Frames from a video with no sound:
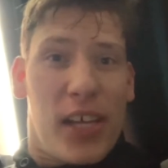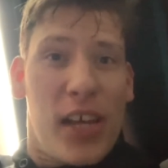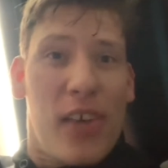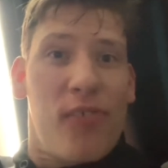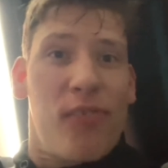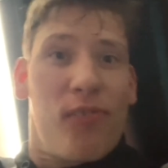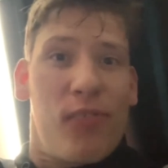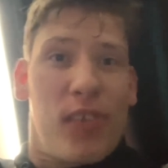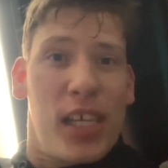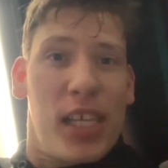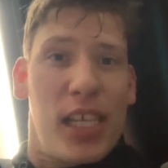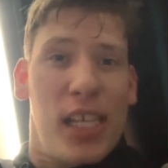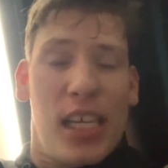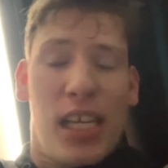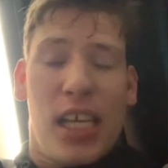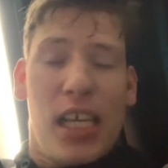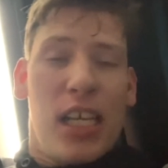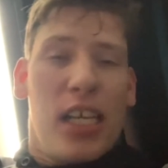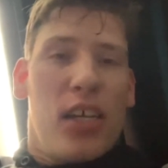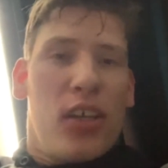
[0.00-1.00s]
effing,
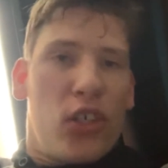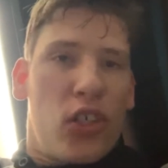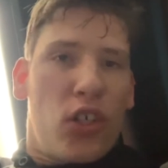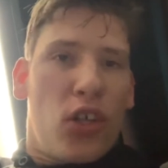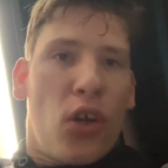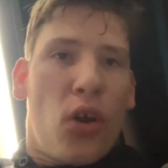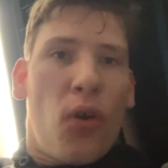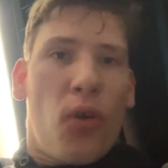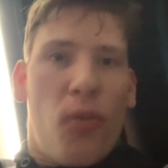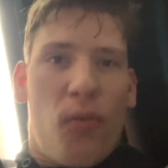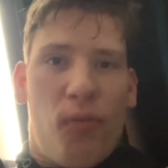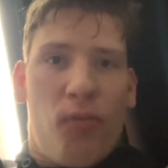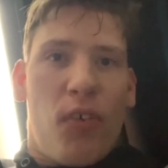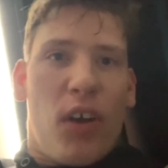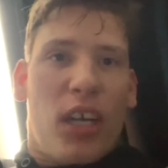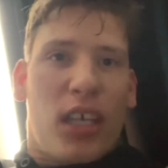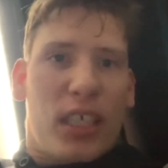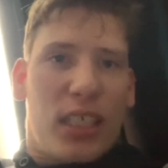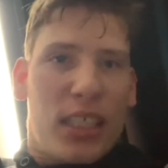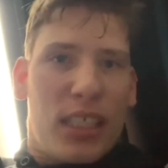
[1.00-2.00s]
you know,
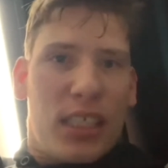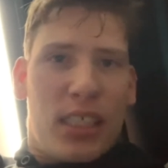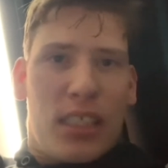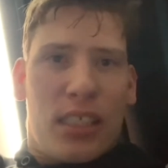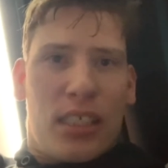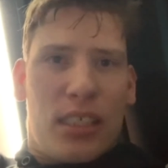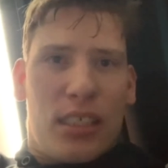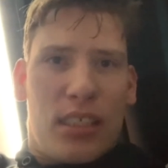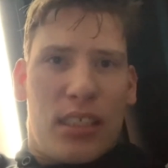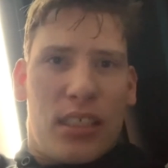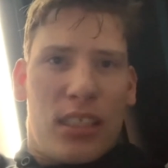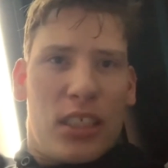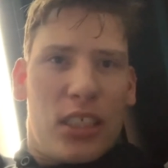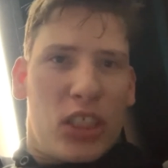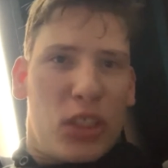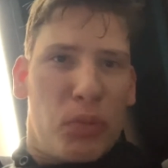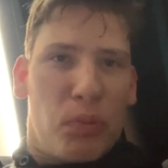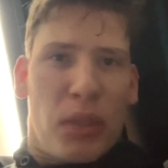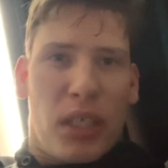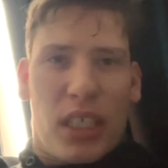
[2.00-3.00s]
fucking
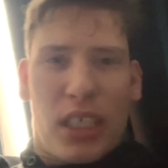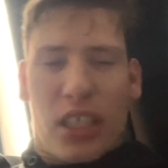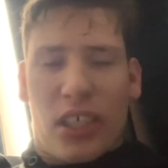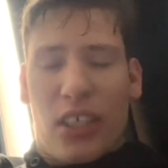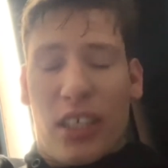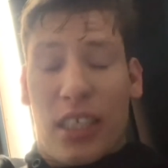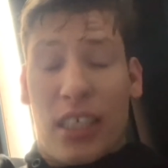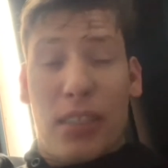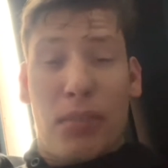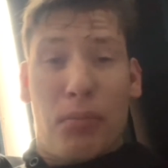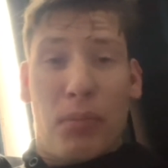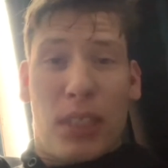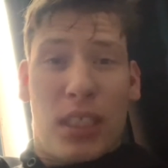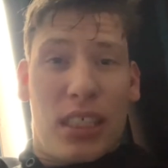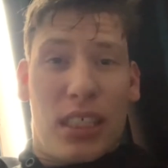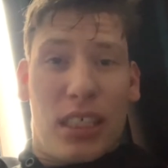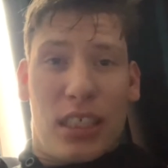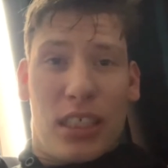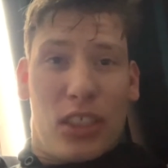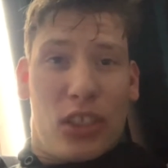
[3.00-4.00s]
speaker in,
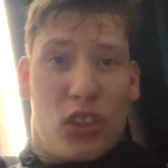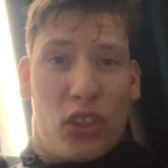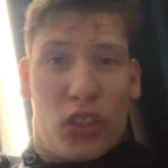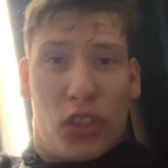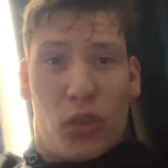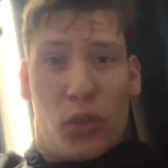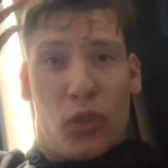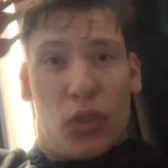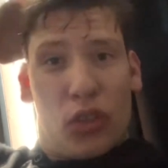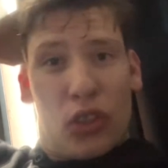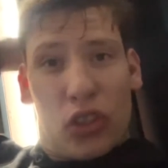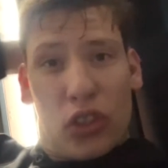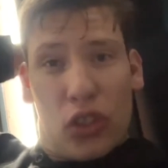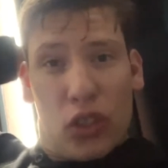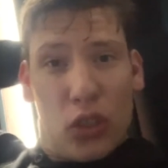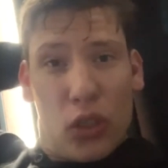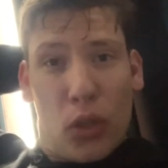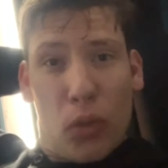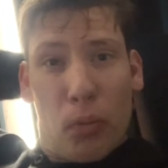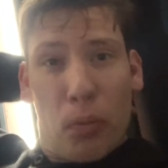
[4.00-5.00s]
because she was
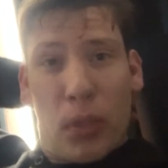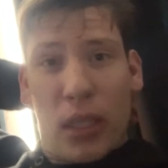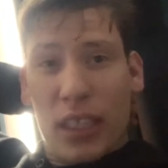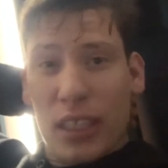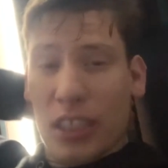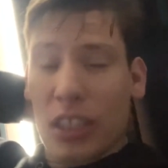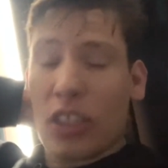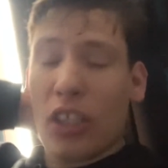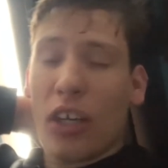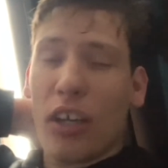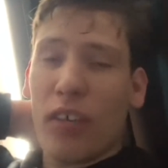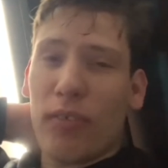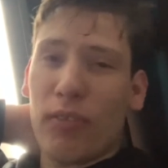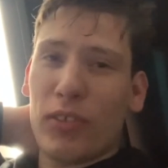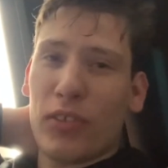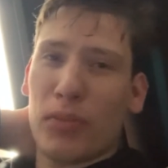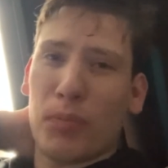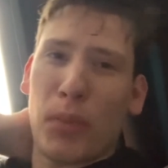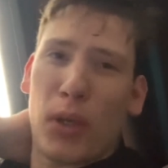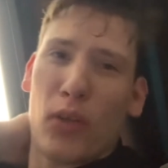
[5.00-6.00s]
just so pissed off
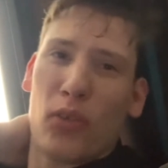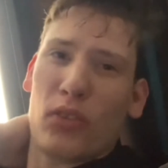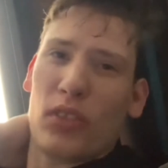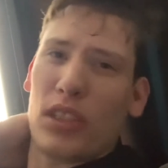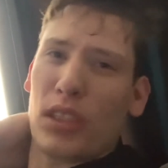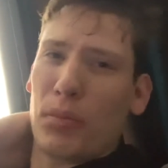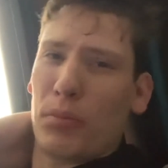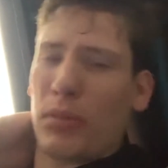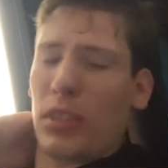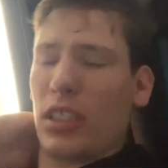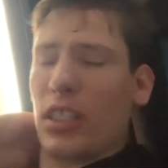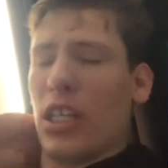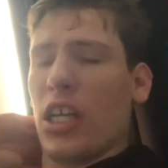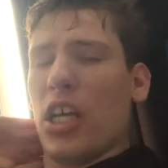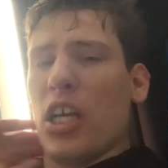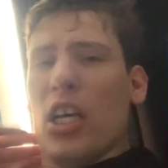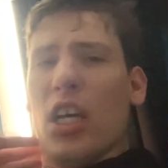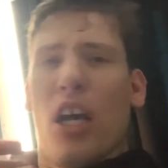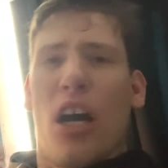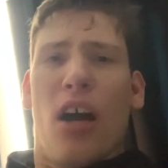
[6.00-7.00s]
about something.
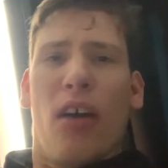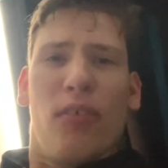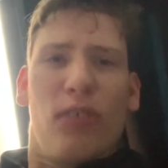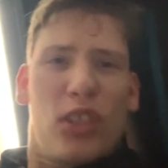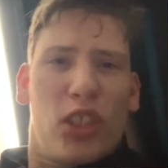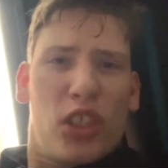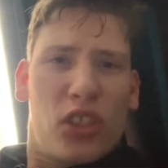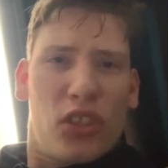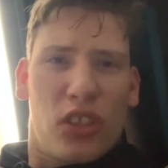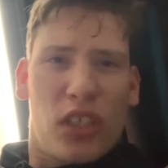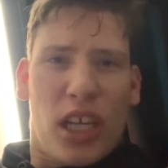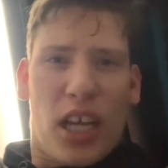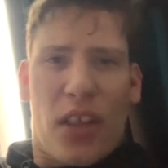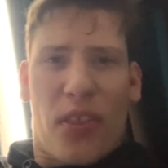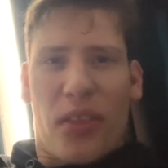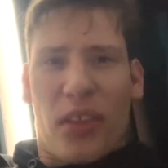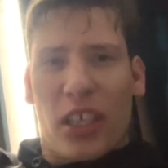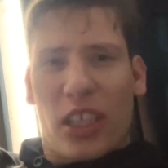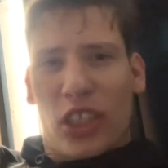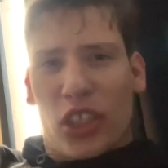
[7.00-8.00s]
Obviously, I
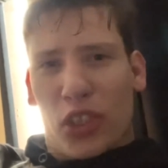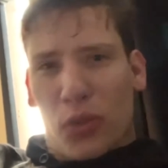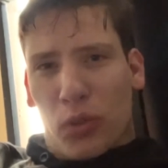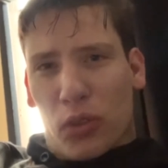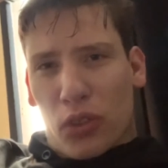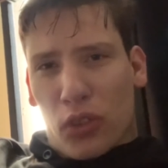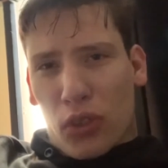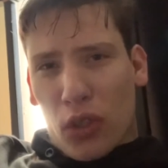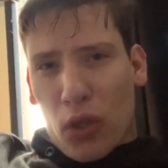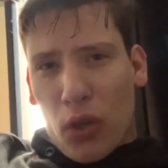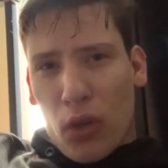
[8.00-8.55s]
think she was